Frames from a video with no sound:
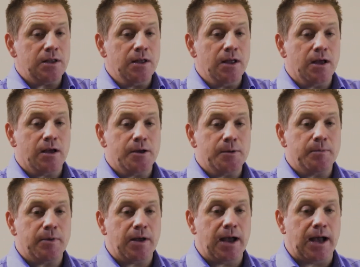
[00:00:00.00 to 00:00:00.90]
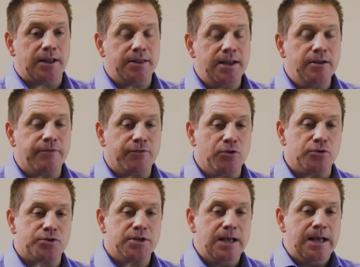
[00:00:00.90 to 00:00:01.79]
And then, of
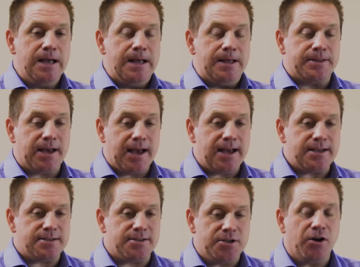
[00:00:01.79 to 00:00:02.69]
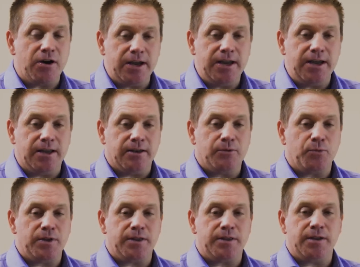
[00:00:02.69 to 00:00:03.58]
course, that has to tie in
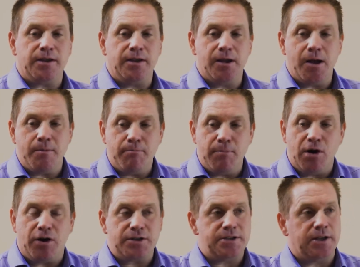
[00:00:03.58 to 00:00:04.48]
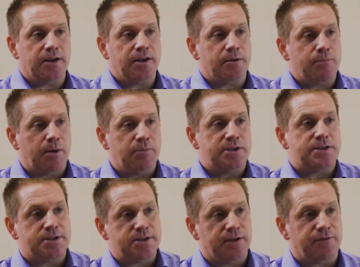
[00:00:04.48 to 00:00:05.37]
with the marketing and
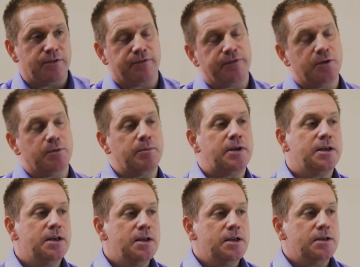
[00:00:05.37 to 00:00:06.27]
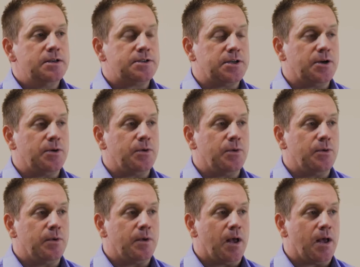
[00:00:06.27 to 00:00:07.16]
publicity for the film. So
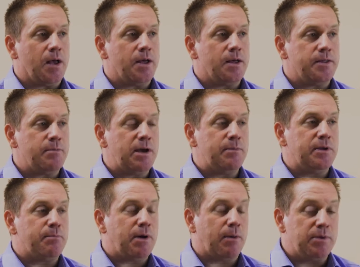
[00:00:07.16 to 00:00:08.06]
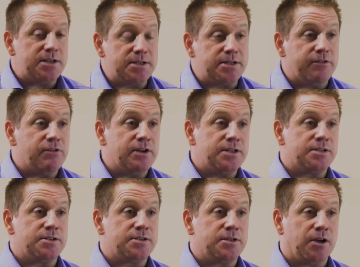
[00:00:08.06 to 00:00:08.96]
there may be publicity
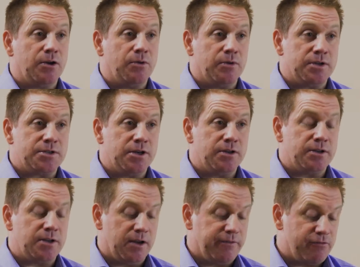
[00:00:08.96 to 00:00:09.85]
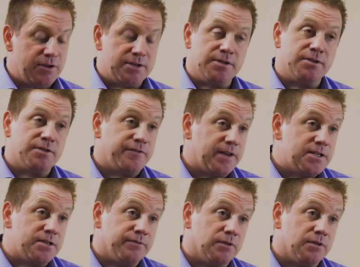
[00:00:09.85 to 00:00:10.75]
reasons to go on a certain date. For instance,
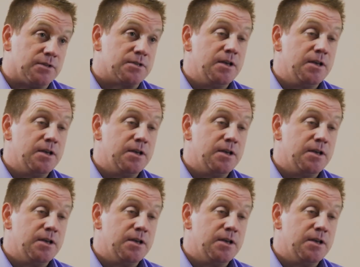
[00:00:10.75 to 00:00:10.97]
festivals.